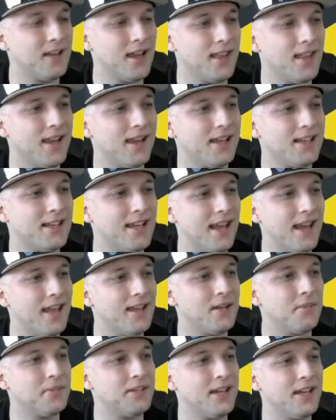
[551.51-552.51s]
I think
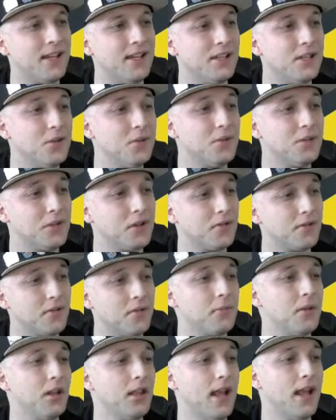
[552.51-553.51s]
end up taking 2 Surfs
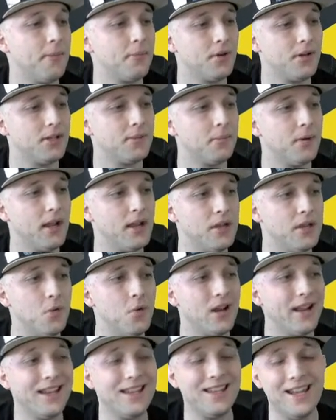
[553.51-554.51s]
from the Lapras, but I do
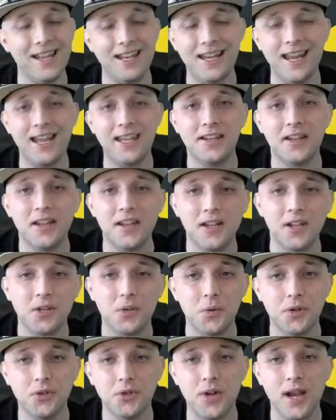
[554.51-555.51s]
want to dedicate
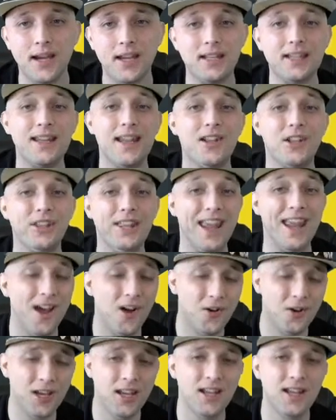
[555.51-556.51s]
to a Dragon Tail
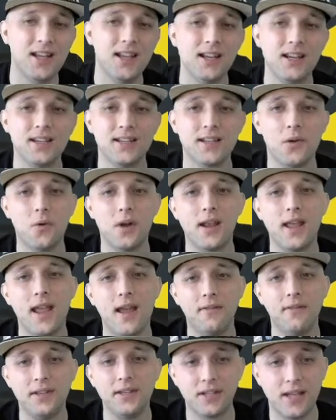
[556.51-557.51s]
down because I want to
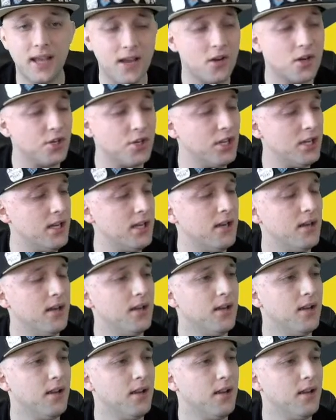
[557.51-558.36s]
have this energy